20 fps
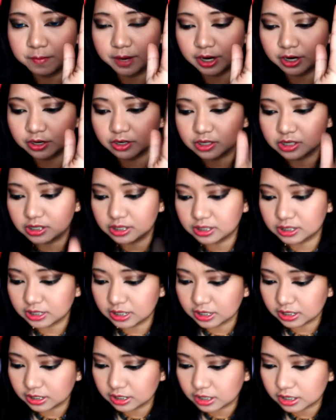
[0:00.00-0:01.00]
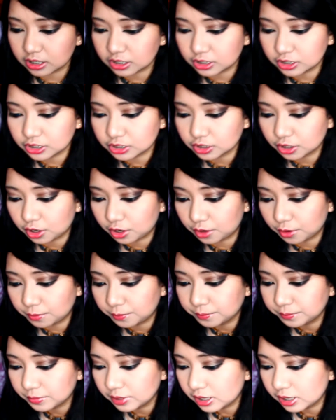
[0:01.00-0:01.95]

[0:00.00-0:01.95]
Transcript: my concealer so